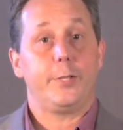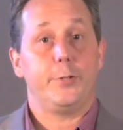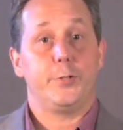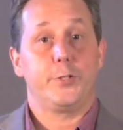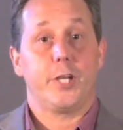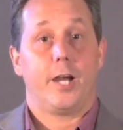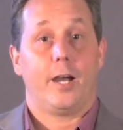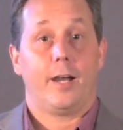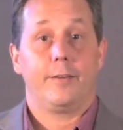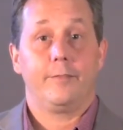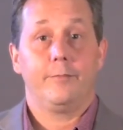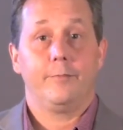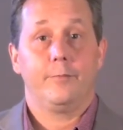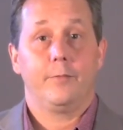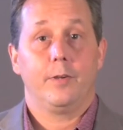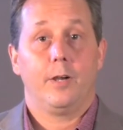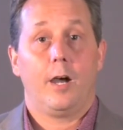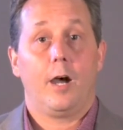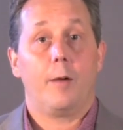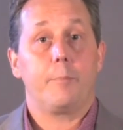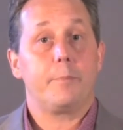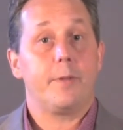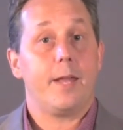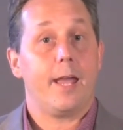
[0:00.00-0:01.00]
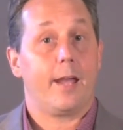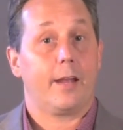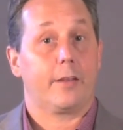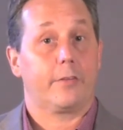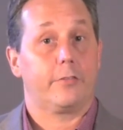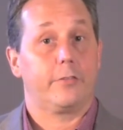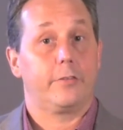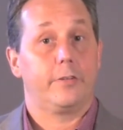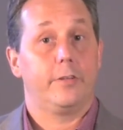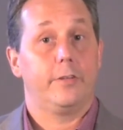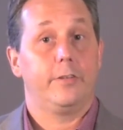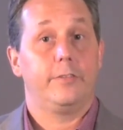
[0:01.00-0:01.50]
you, John. Up
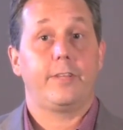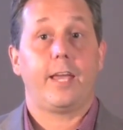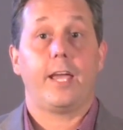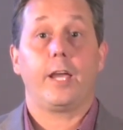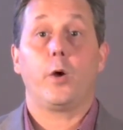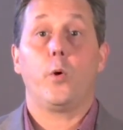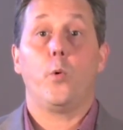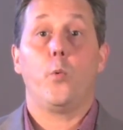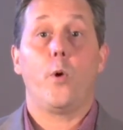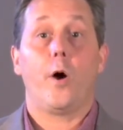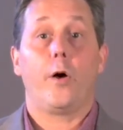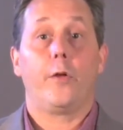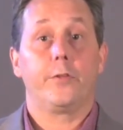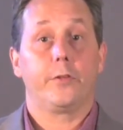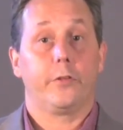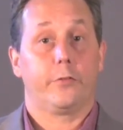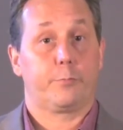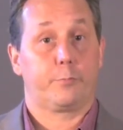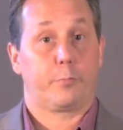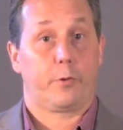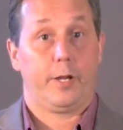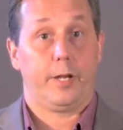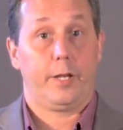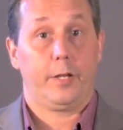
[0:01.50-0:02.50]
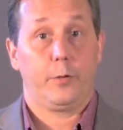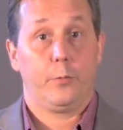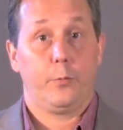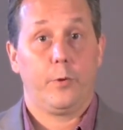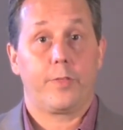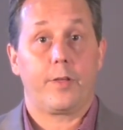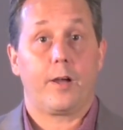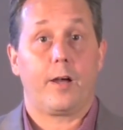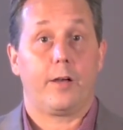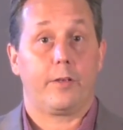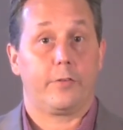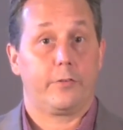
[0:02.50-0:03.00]
next, take a wellness break
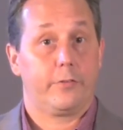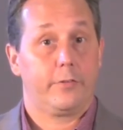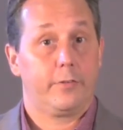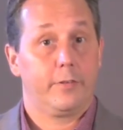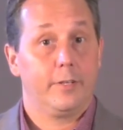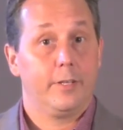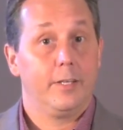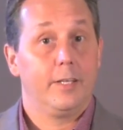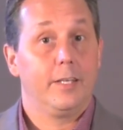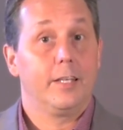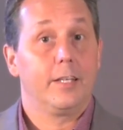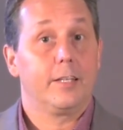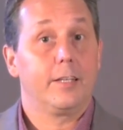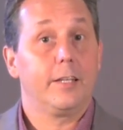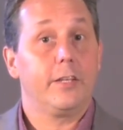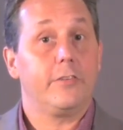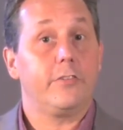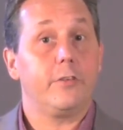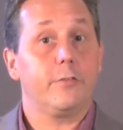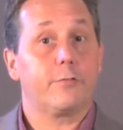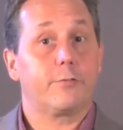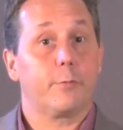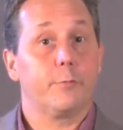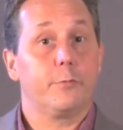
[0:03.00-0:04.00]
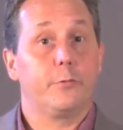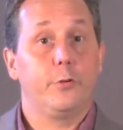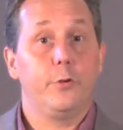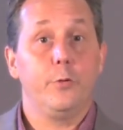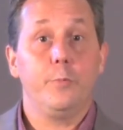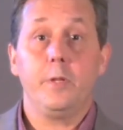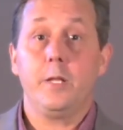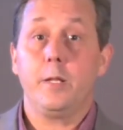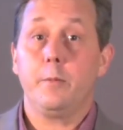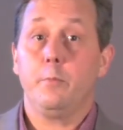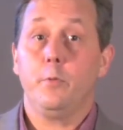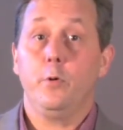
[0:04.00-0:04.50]
with us. Lizzie from 2
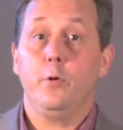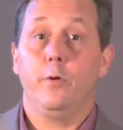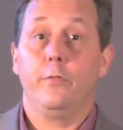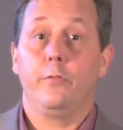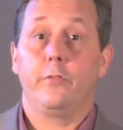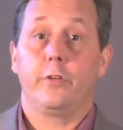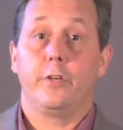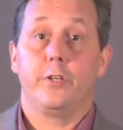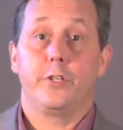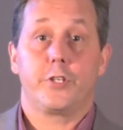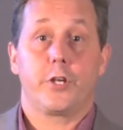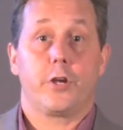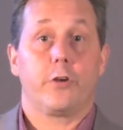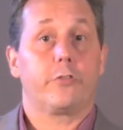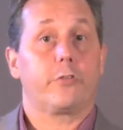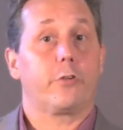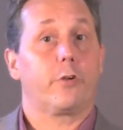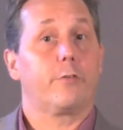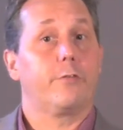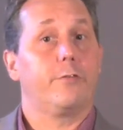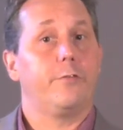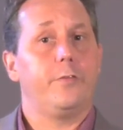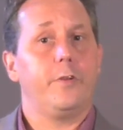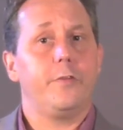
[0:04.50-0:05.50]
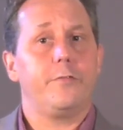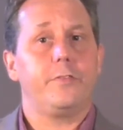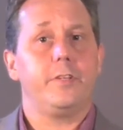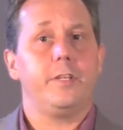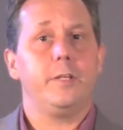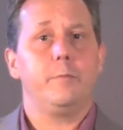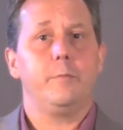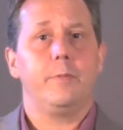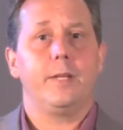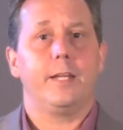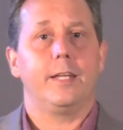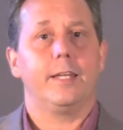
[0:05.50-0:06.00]
Minute Moves shares her
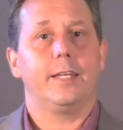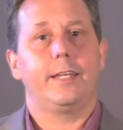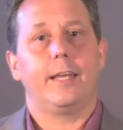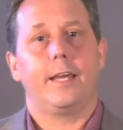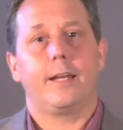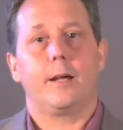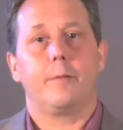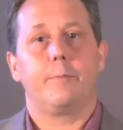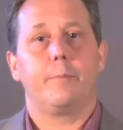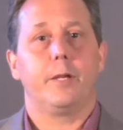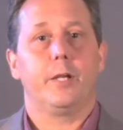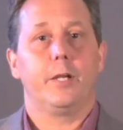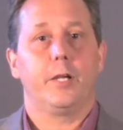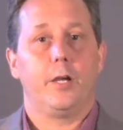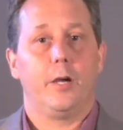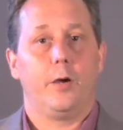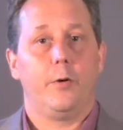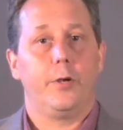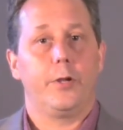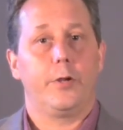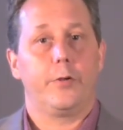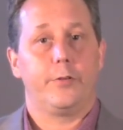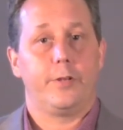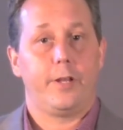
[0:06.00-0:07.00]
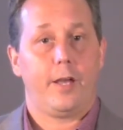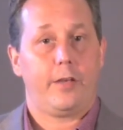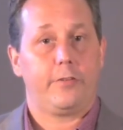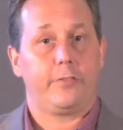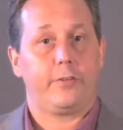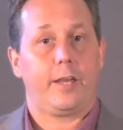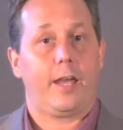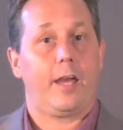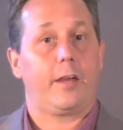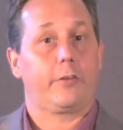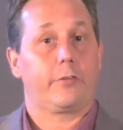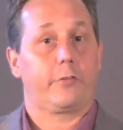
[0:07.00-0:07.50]
15-minute get up and go at your
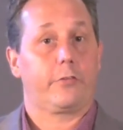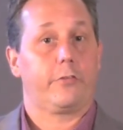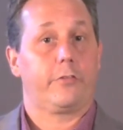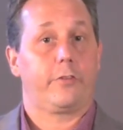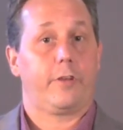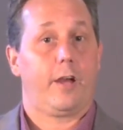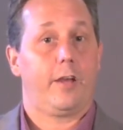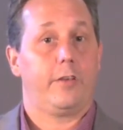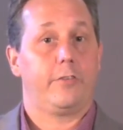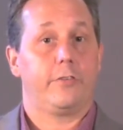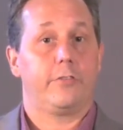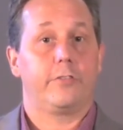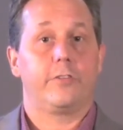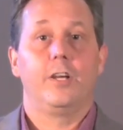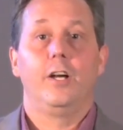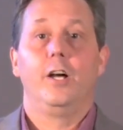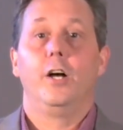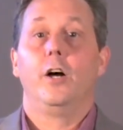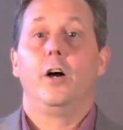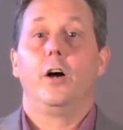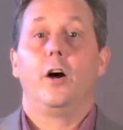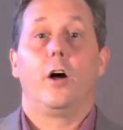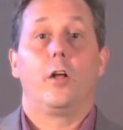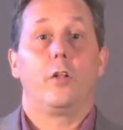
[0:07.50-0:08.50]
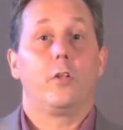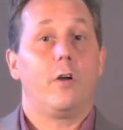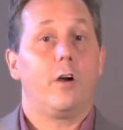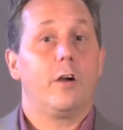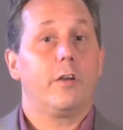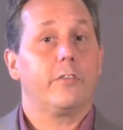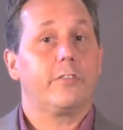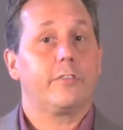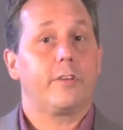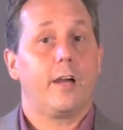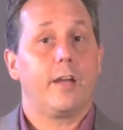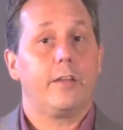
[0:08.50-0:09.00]
desk exercises
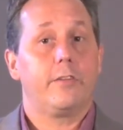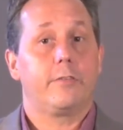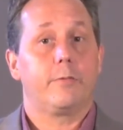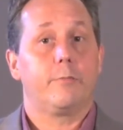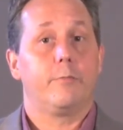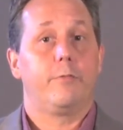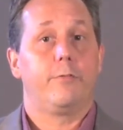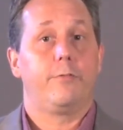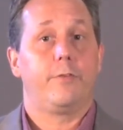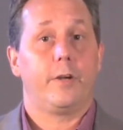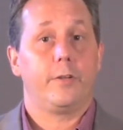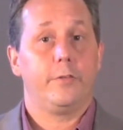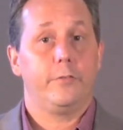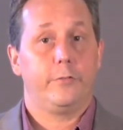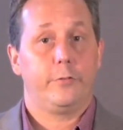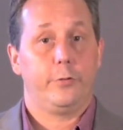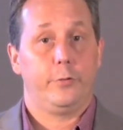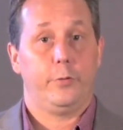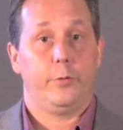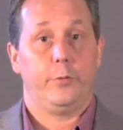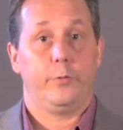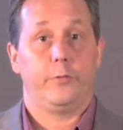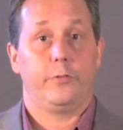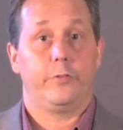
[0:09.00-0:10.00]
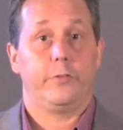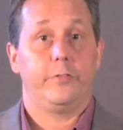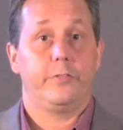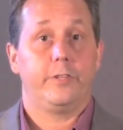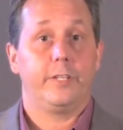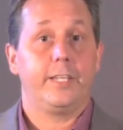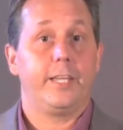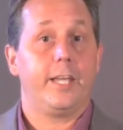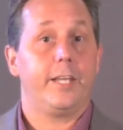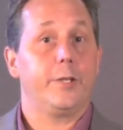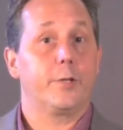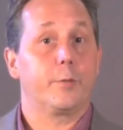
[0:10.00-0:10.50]
alongside some fun tunes
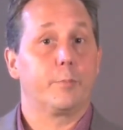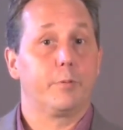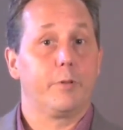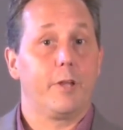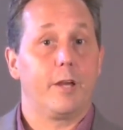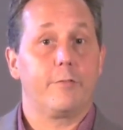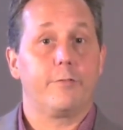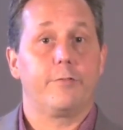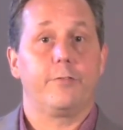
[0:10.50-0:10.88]
to get your blood